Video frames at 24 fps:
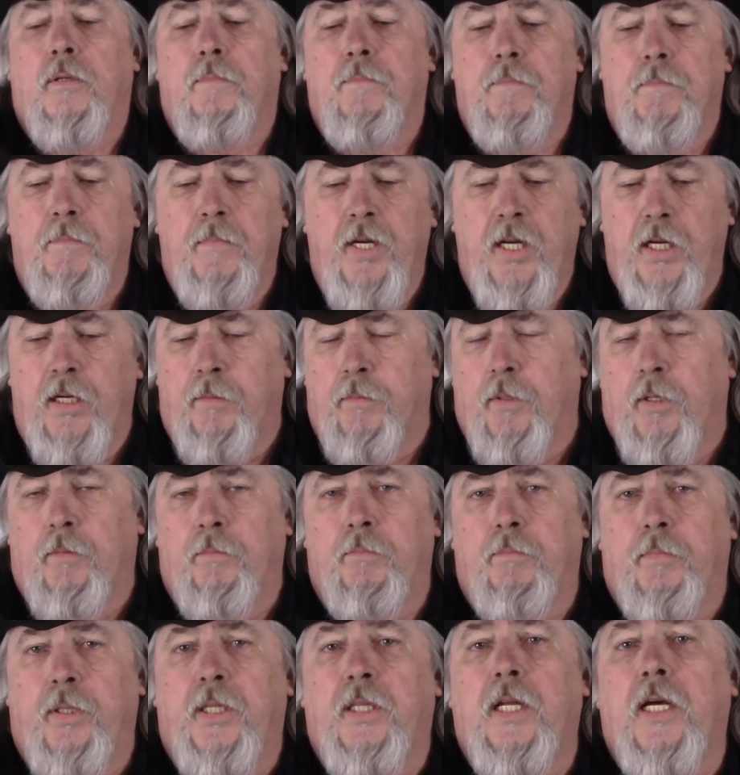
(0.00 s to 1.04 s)
minimum.
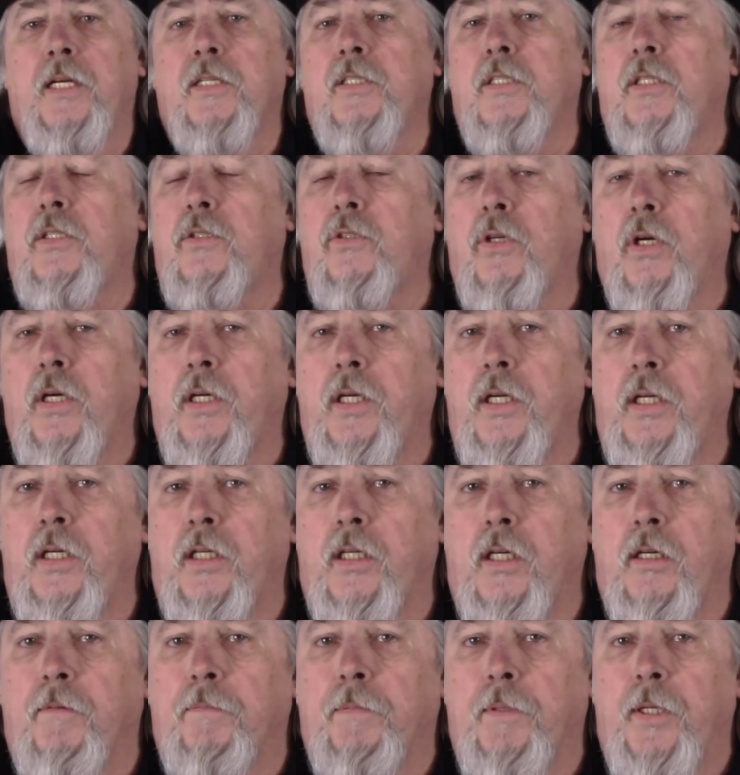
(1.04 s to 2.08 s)
But that's the trucking
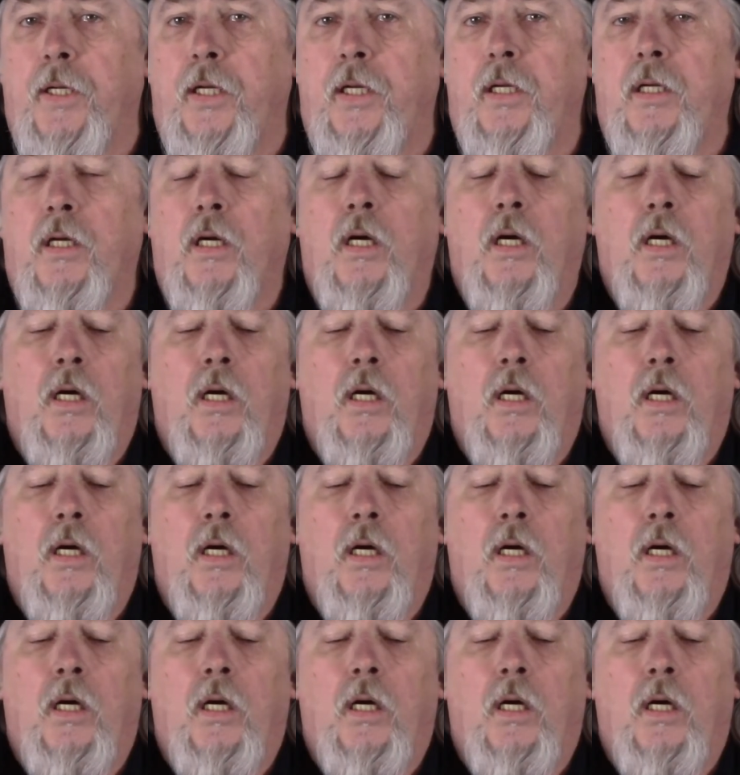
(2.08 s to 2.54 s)
company.